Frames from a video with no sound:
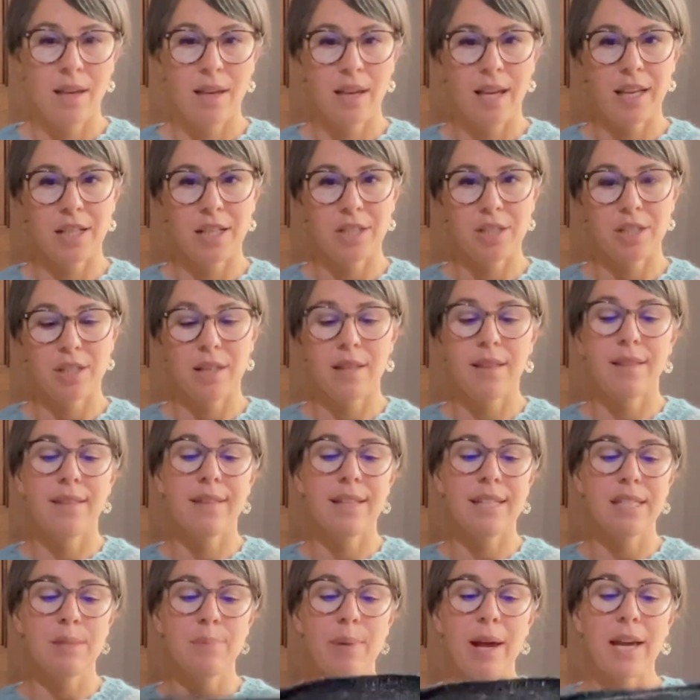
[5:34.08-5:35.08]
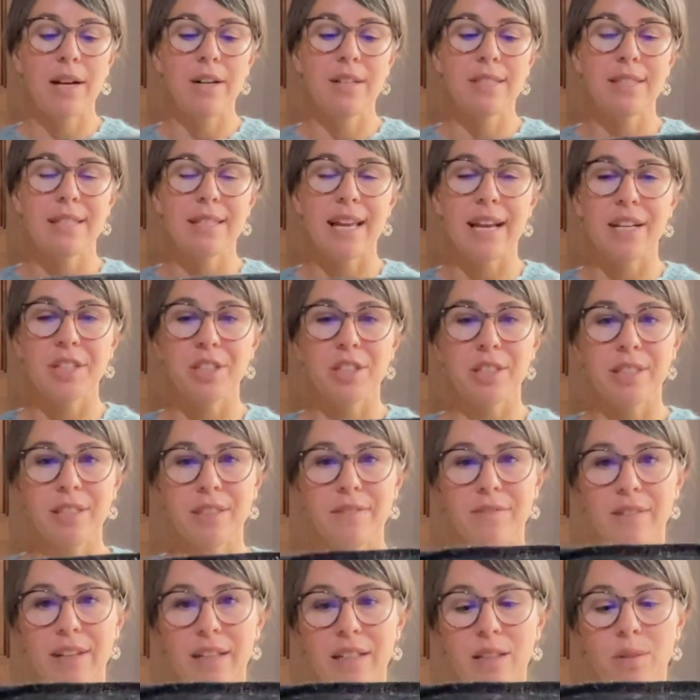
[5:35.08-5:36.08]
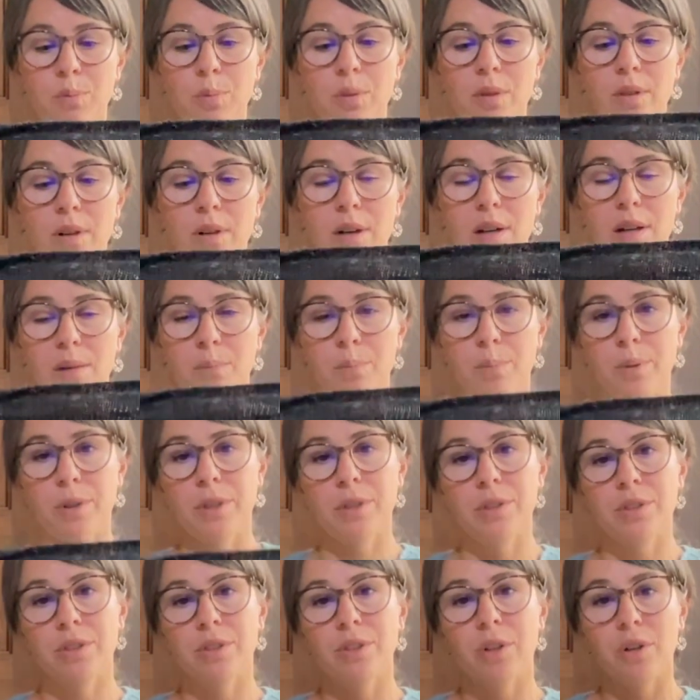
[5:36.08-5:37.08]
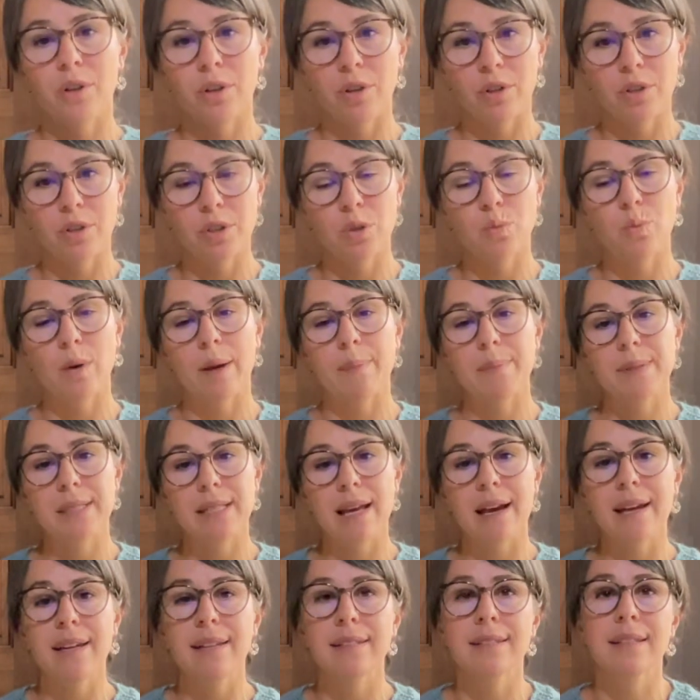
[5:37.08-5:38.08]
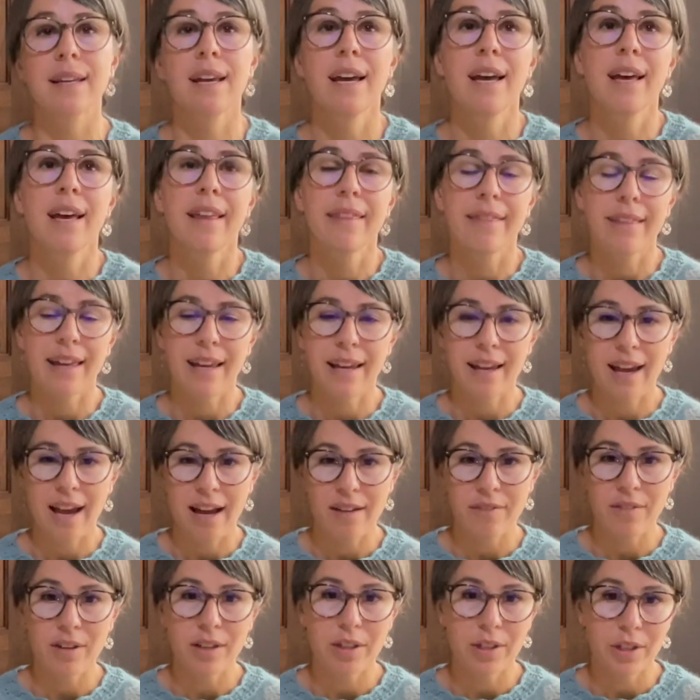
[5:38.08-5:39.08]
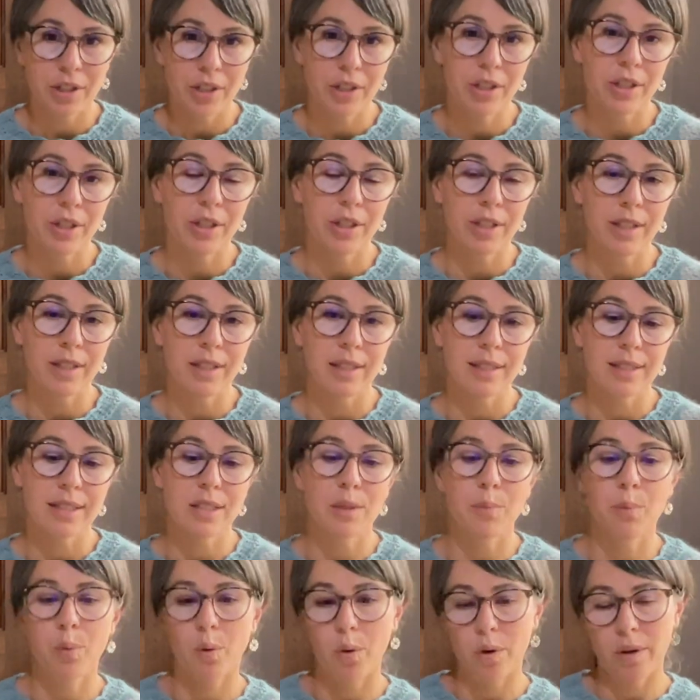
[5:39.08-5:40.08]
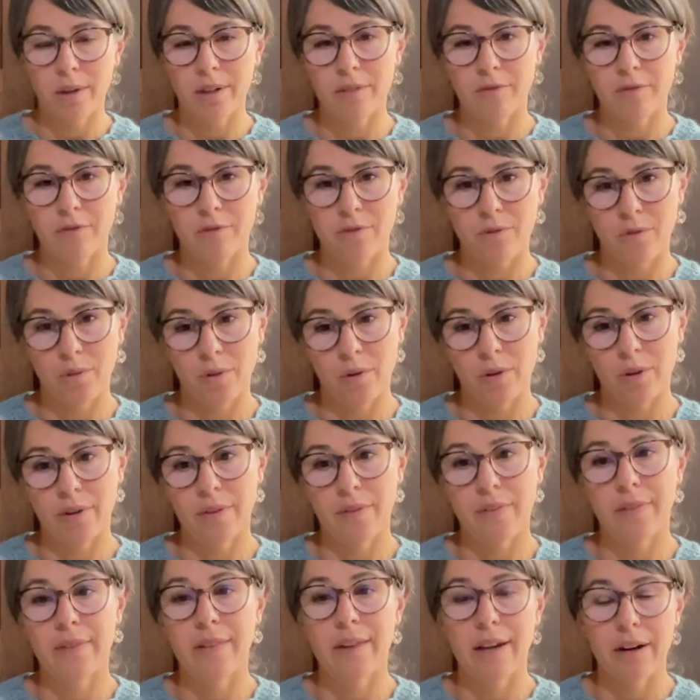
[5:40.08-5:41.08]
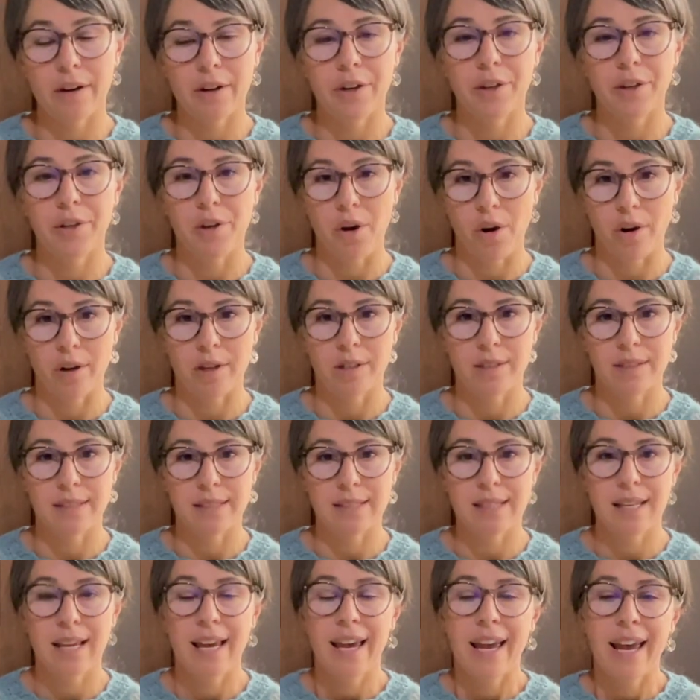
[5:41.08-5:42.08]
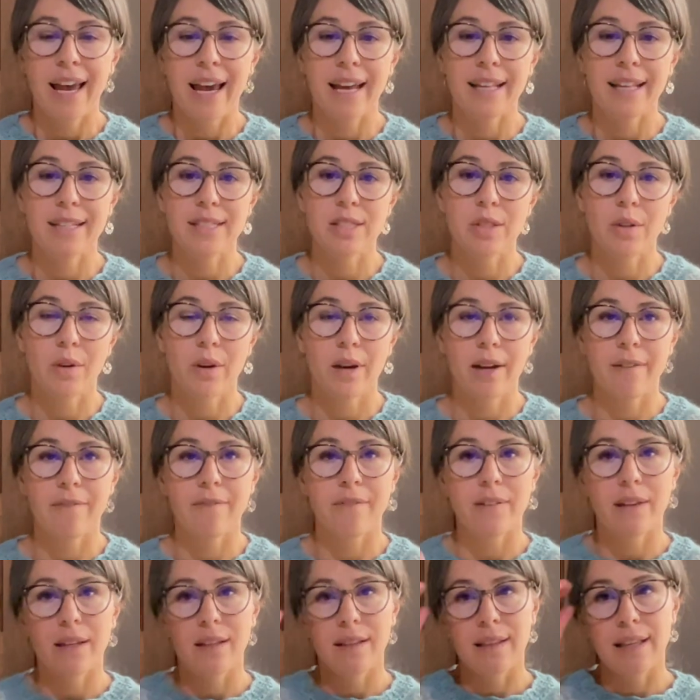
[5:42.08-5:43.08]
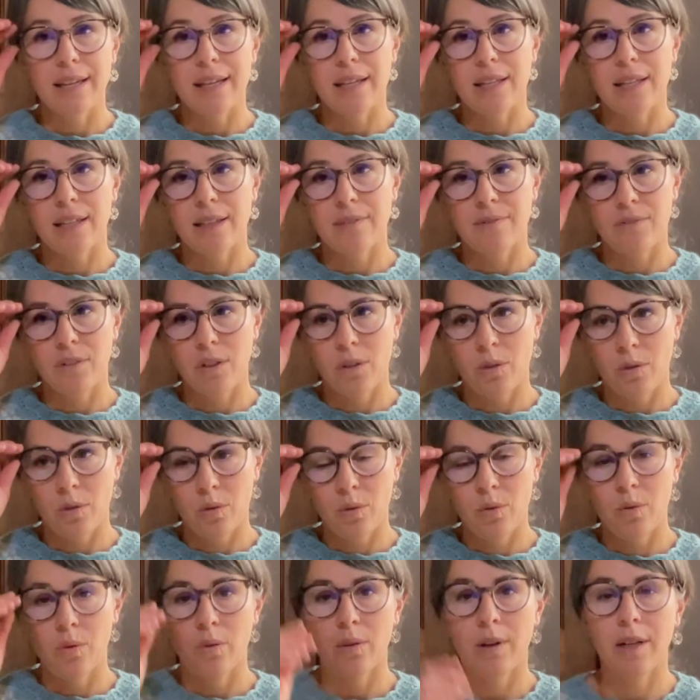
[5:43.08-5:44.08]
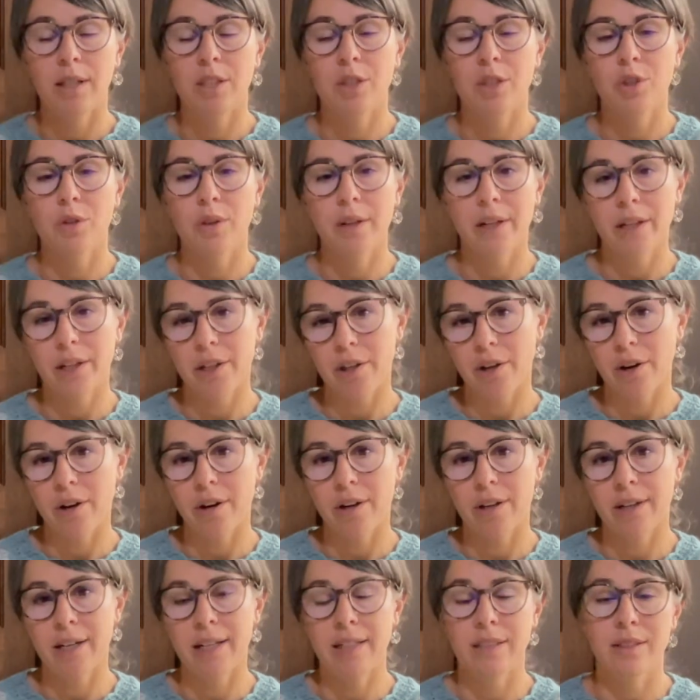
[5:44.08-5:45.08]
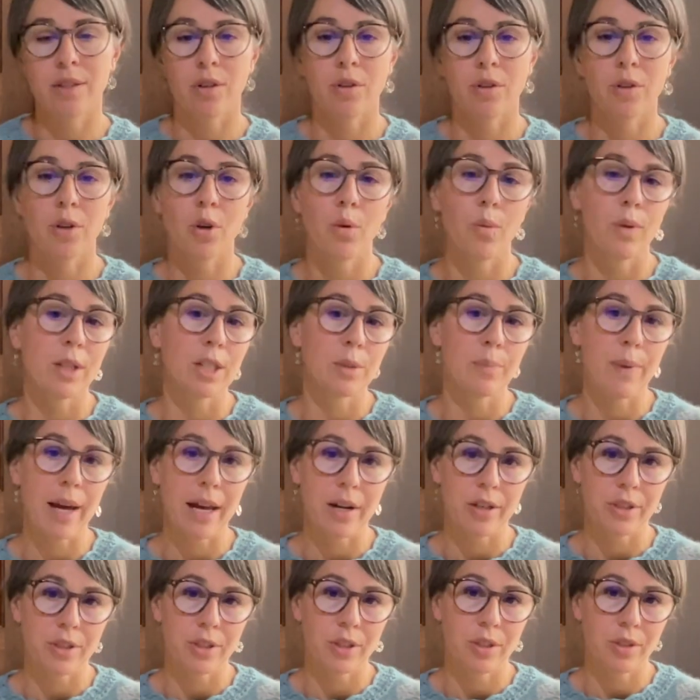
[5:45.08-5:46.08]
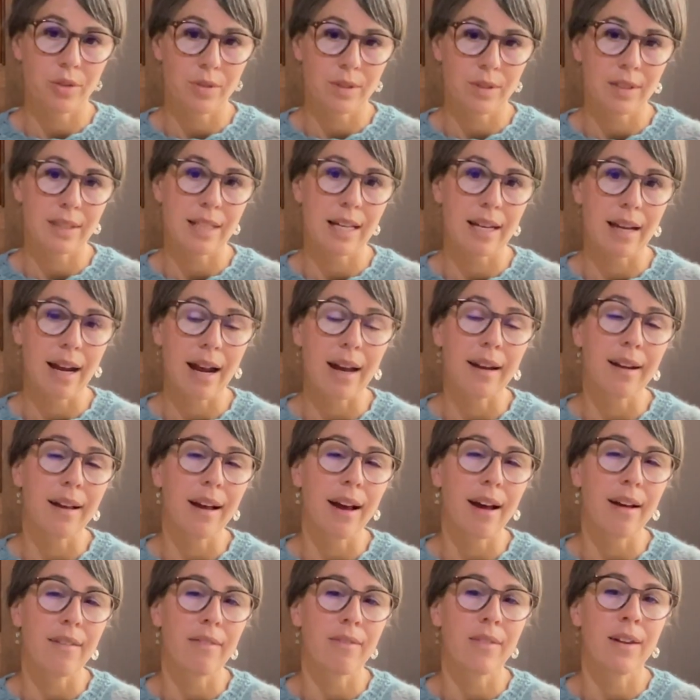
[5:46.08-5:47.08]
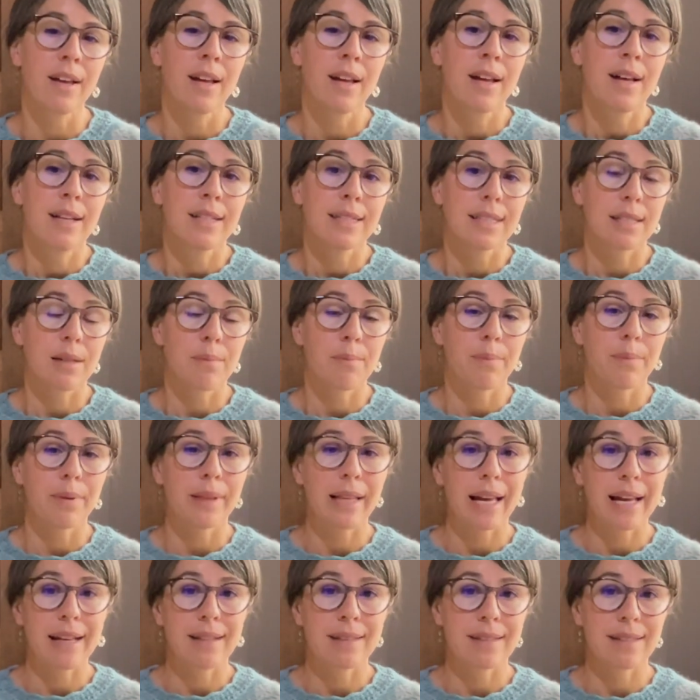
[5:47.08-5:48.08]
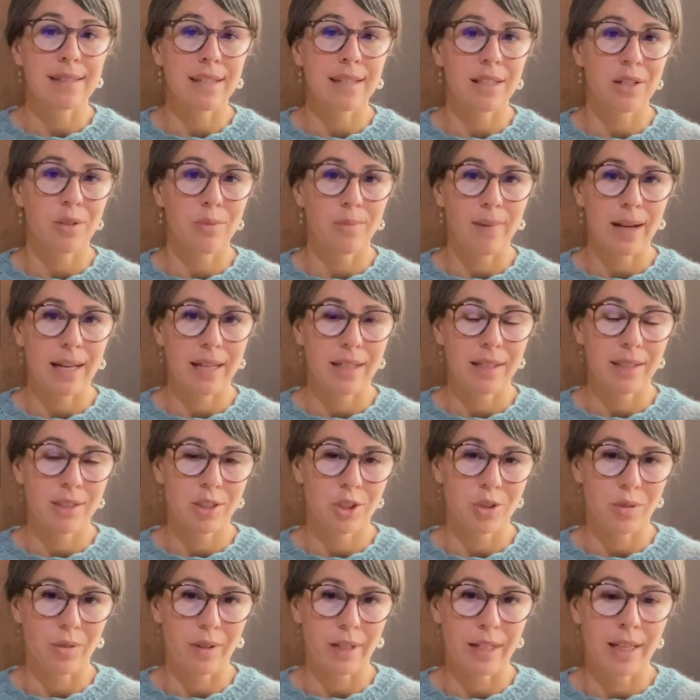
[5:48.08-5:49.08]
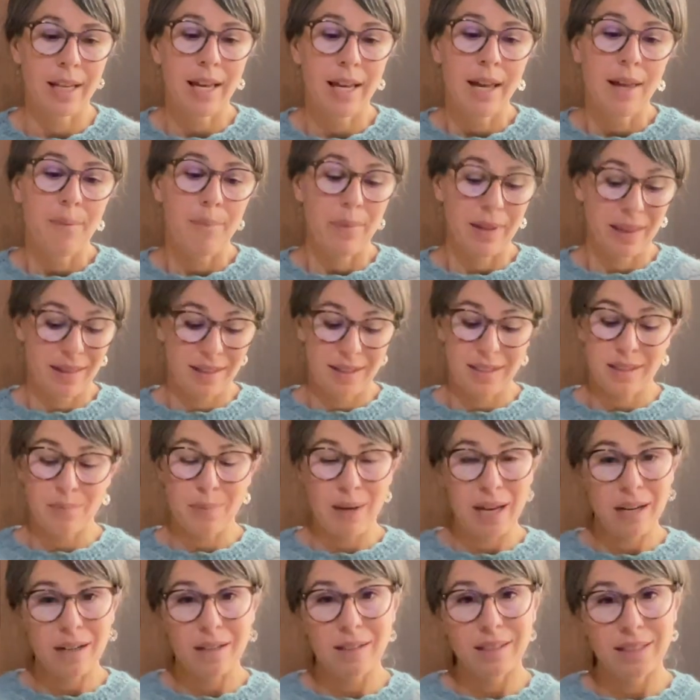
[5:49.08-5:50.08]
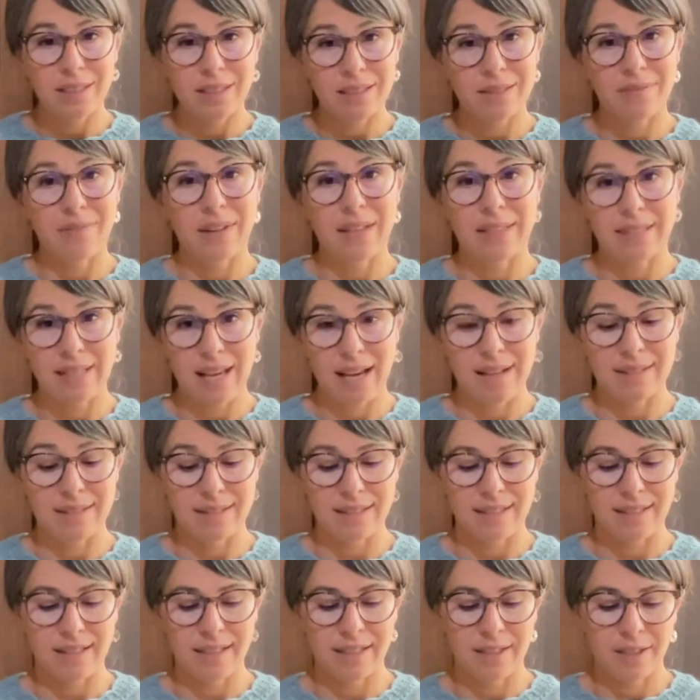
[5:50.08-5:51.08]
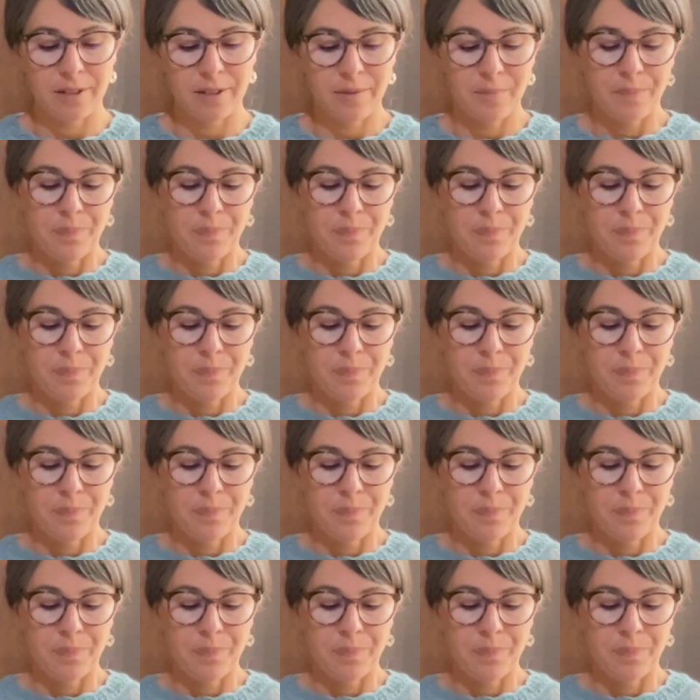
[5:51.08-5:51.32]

And this pattern is actually available on Purl Soho's website. They have a good support for their yarns. And so I feel like if you enjoy a yarn and don't know which pattern to use, they kind of have some plans that you might enjoy. But this pattern is fantastic.